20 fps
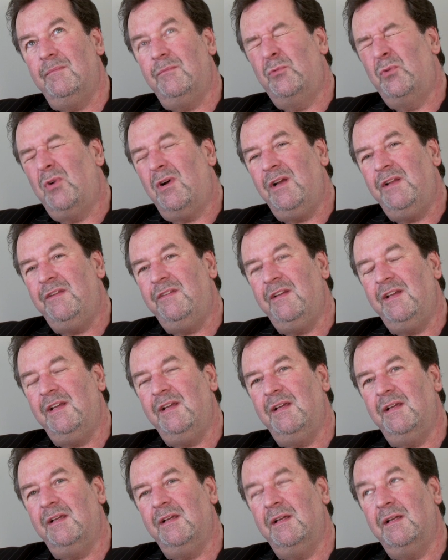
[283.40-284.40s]

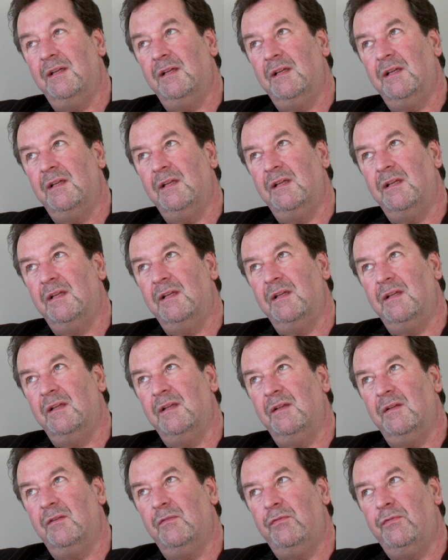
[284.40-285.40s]
Writing
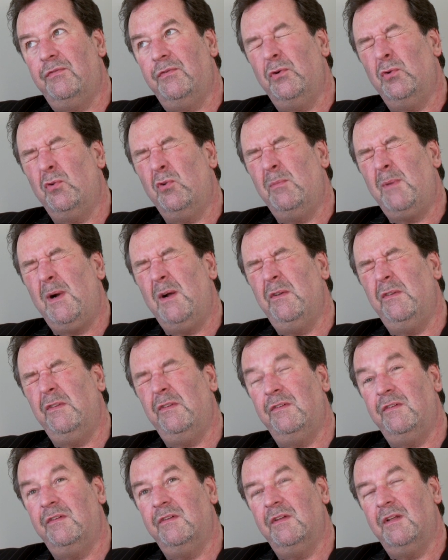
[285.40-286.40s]
for
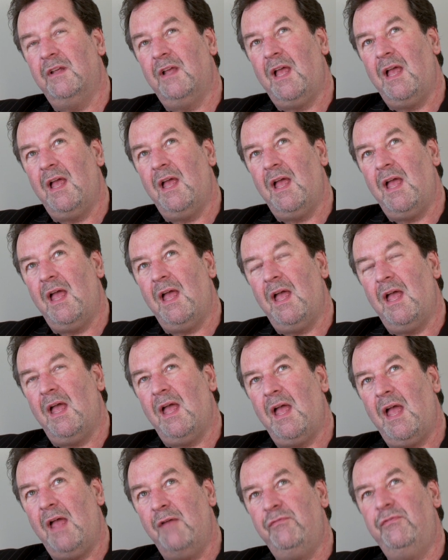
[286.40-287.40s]
almost
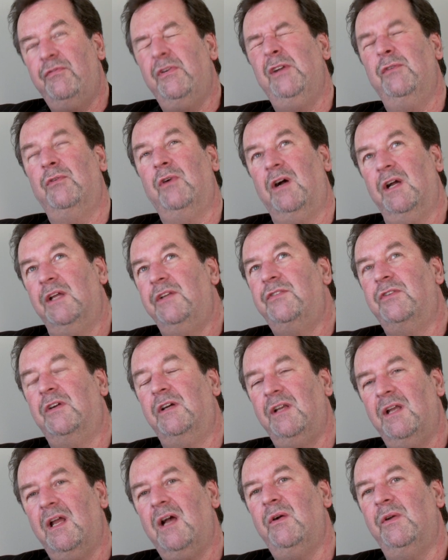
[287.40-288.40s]
every writer I
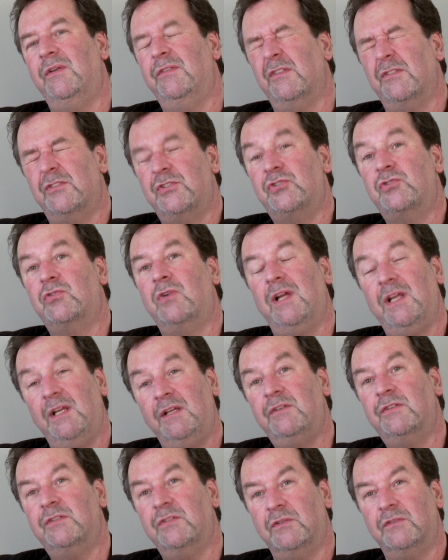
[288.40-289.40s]
know is a
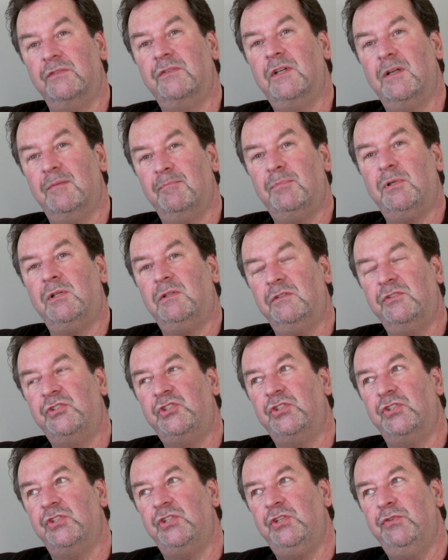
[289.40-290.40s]
strange sort of
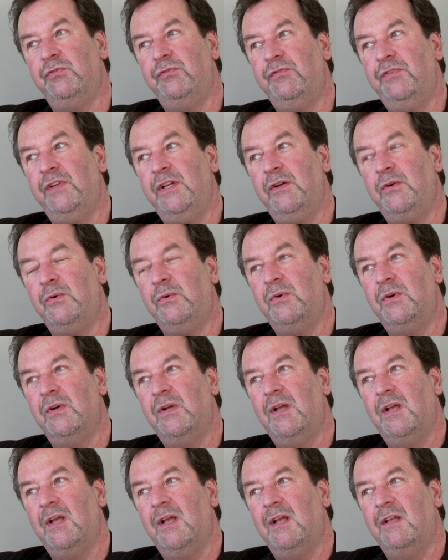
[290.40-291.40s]
compulsion. You feel
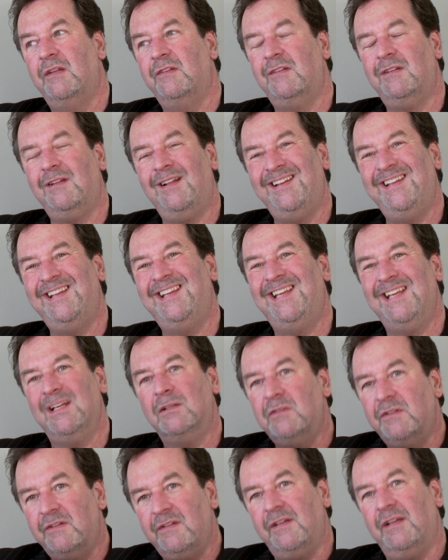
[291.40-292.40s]
slightly
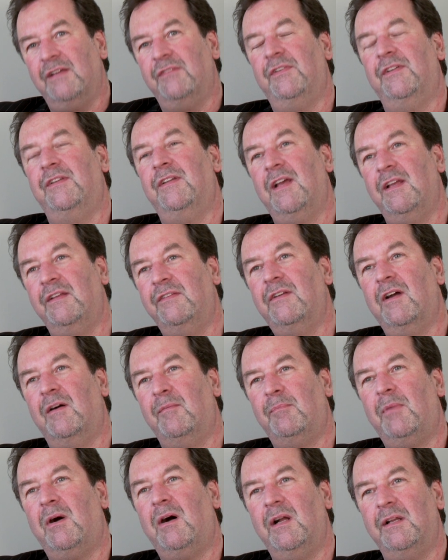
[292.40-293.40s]
guilty if a day's gone
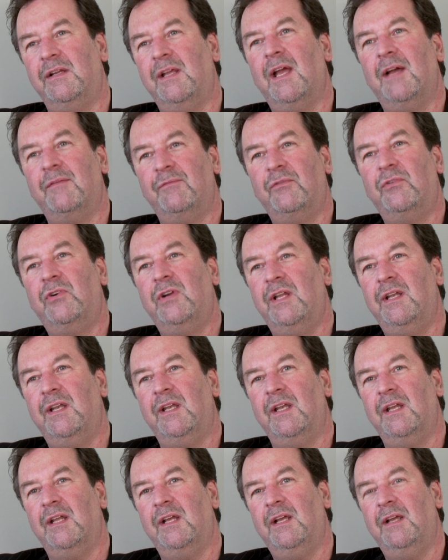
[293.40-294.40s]
by and you haven't written.
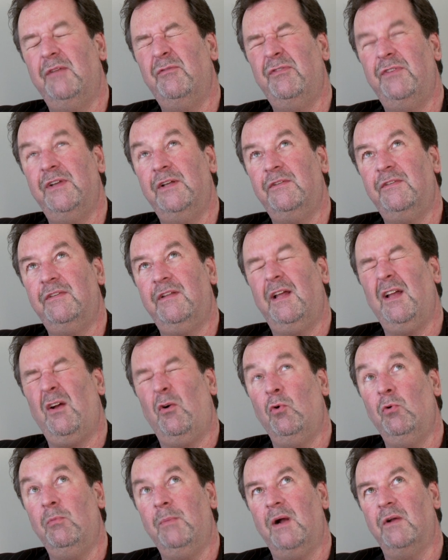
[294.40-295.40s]
It feels like
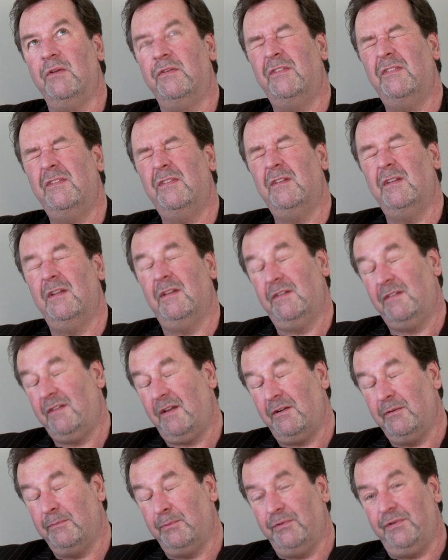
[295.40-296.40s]
almost a
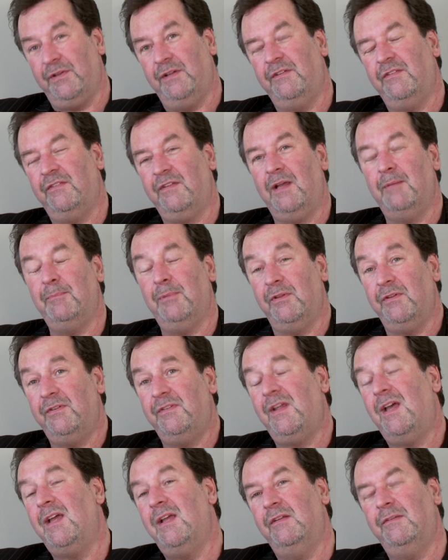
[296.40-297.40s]
terrible thing to say, but the
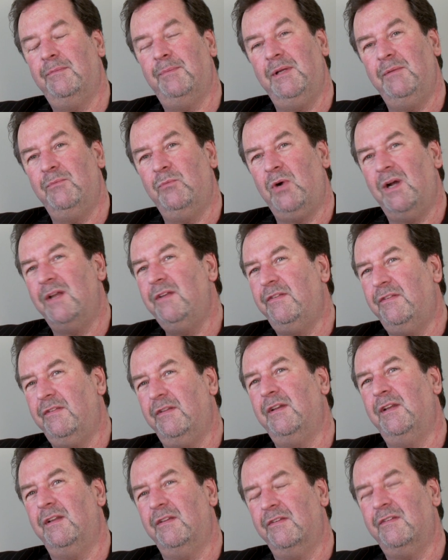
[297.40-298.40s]
day has been
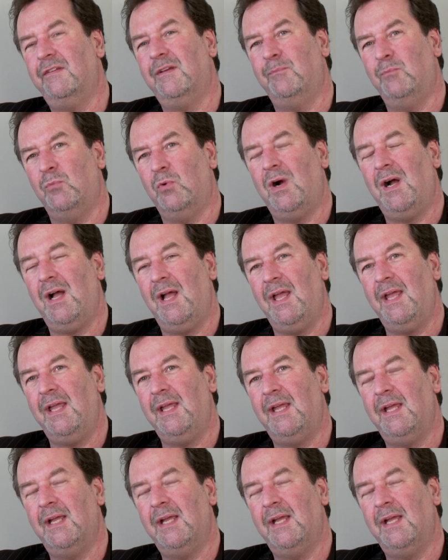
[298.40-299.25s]
wasted in some way.